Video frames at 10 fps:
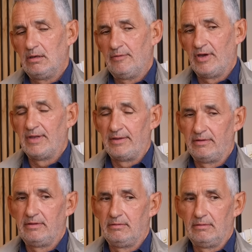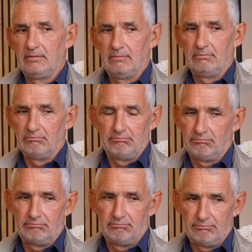I found that
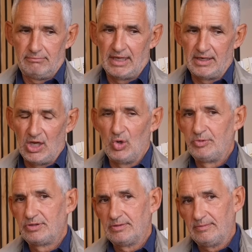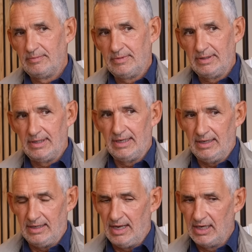that helped.
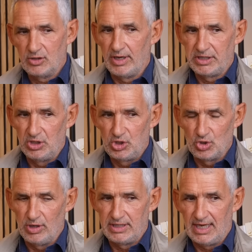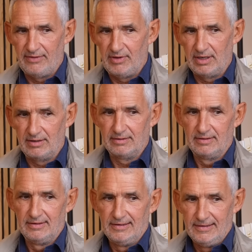I quite enjoyed having
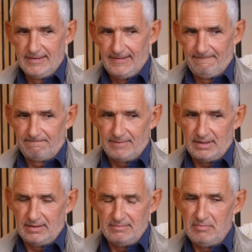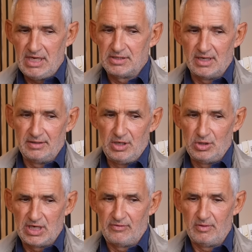meat, I
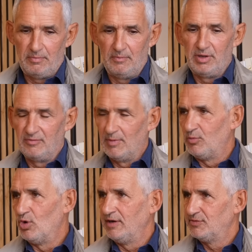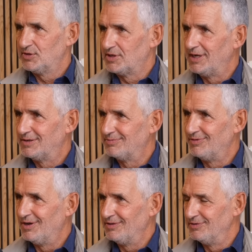usually have a, a, bit of my wife's steak
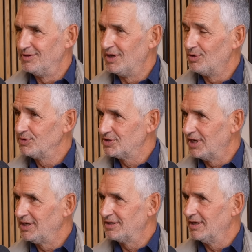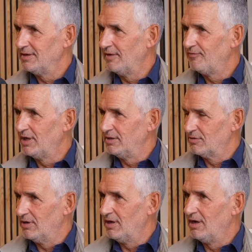rather than the whole steak. Sure. I, I, find
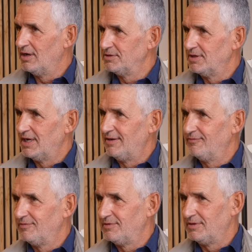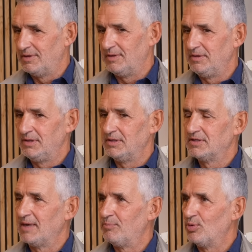it quite hard to have the
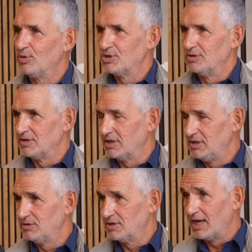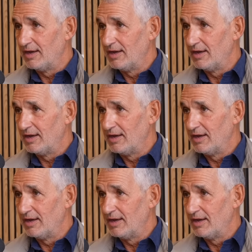same portions I used to